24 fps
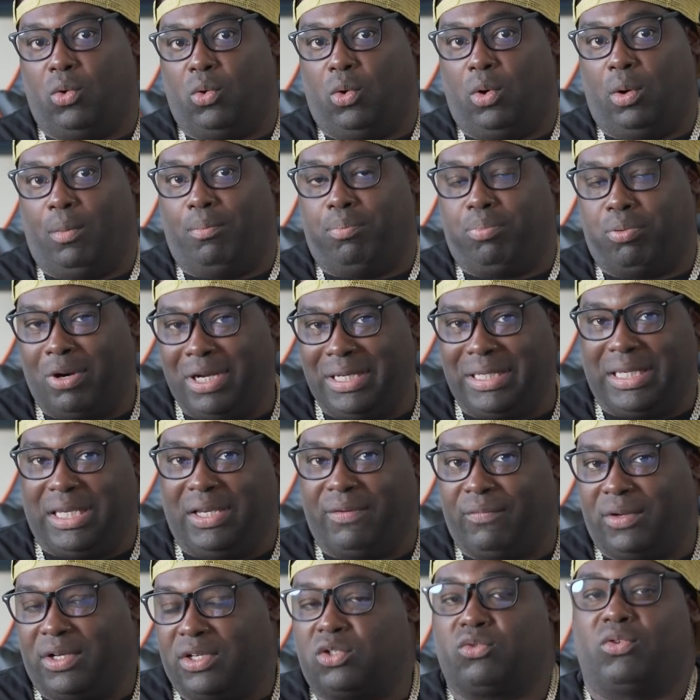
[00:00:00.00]
break
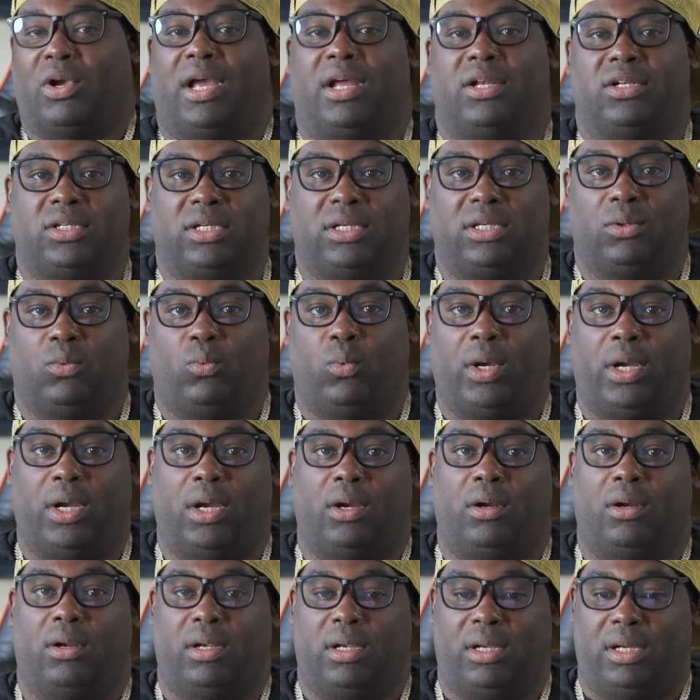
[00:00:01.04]
even strategy
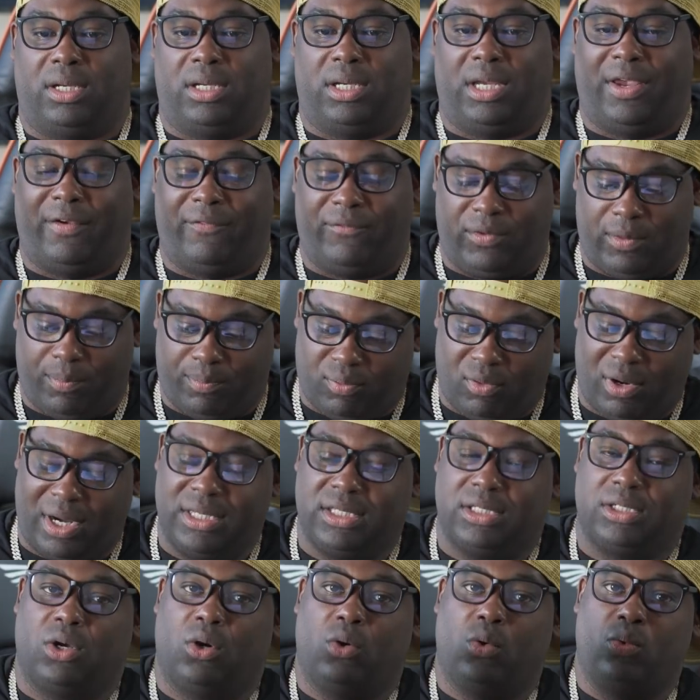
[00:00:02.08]
where if your price
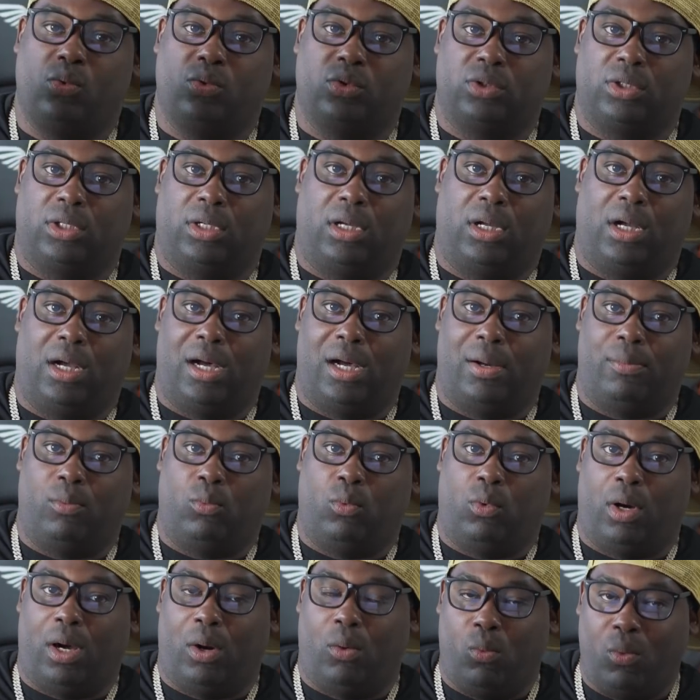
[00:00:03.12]
goes
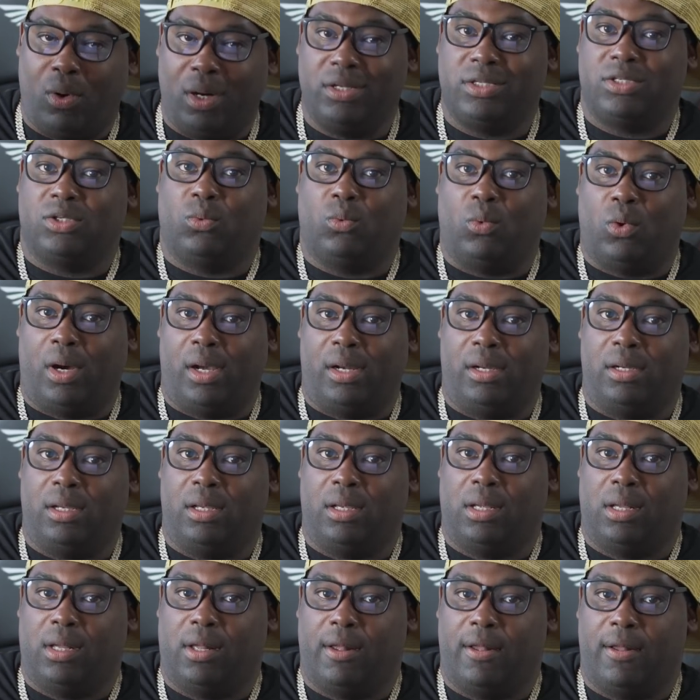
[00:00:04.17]
up a 1-to-1,
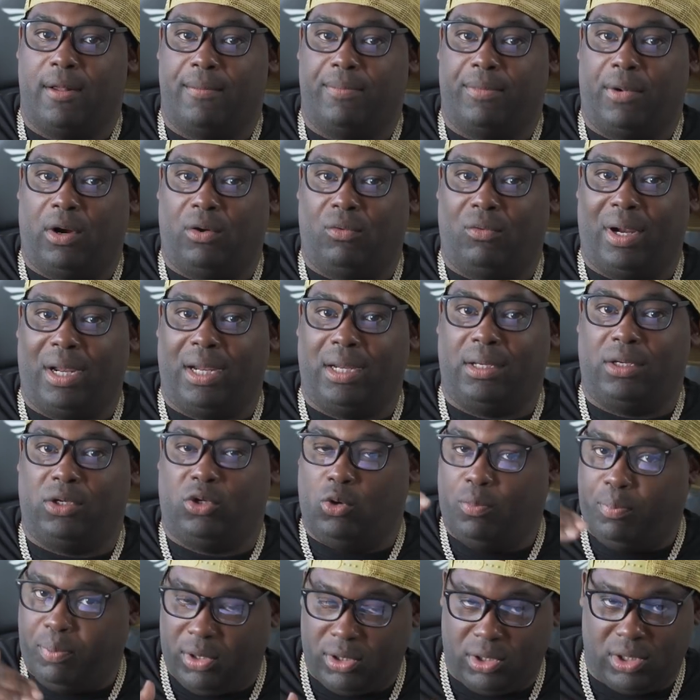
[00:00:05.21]
all right, you
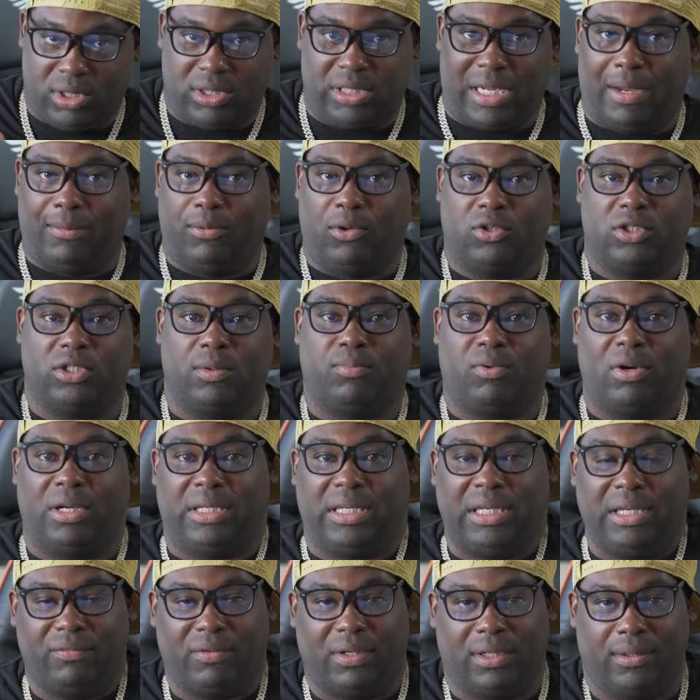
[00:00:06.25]
put your stop loss to break
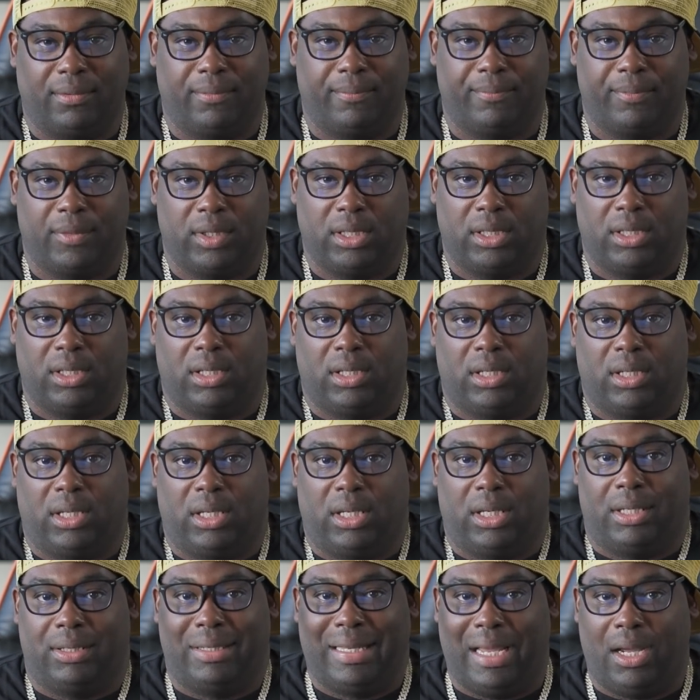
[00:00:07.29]
even.
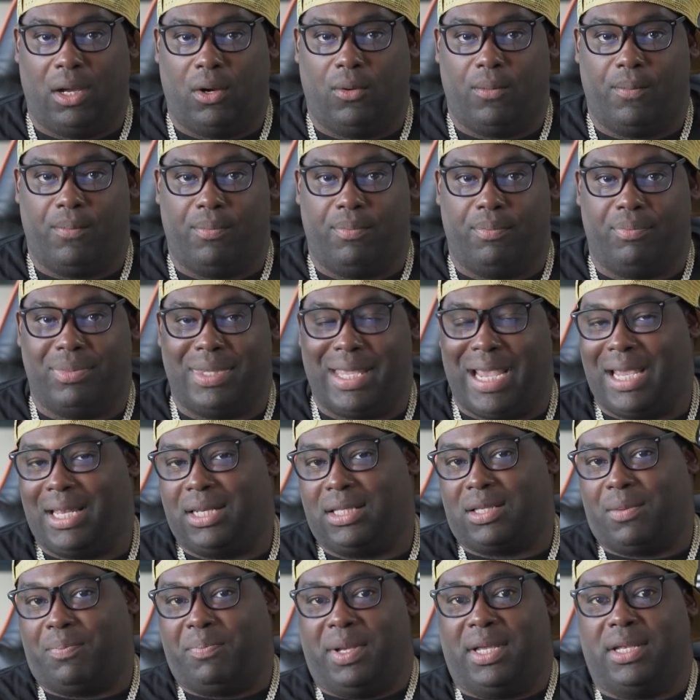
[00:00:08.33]
Now, that
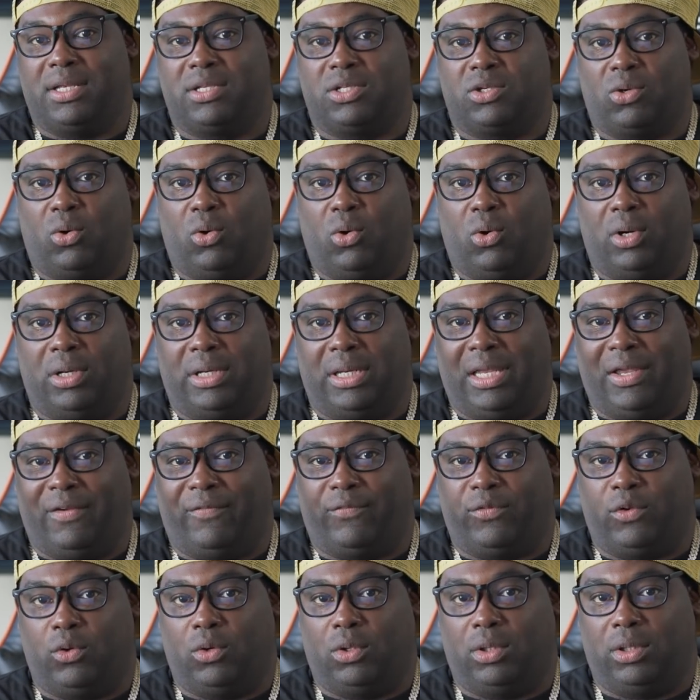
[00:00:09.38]
depends on if
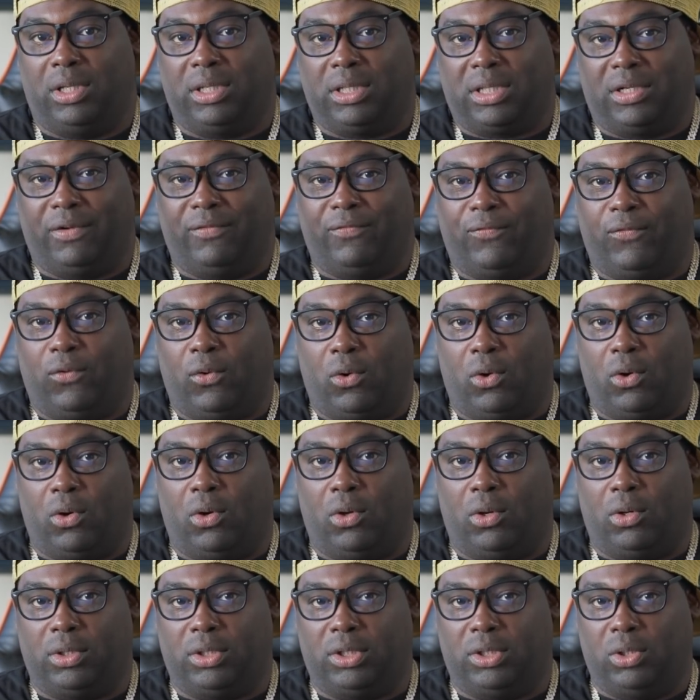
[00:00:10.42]
you're looking
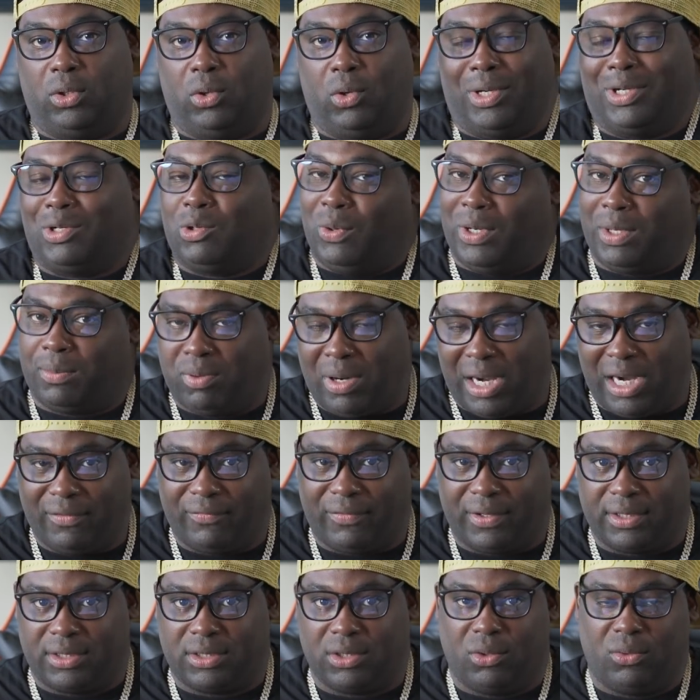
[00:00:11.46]
for, a quick
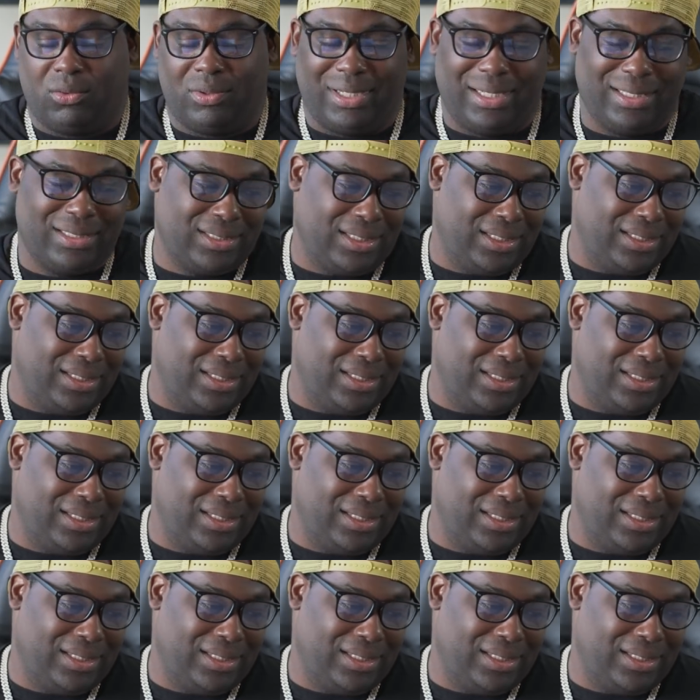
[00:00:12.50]
profit. So let's say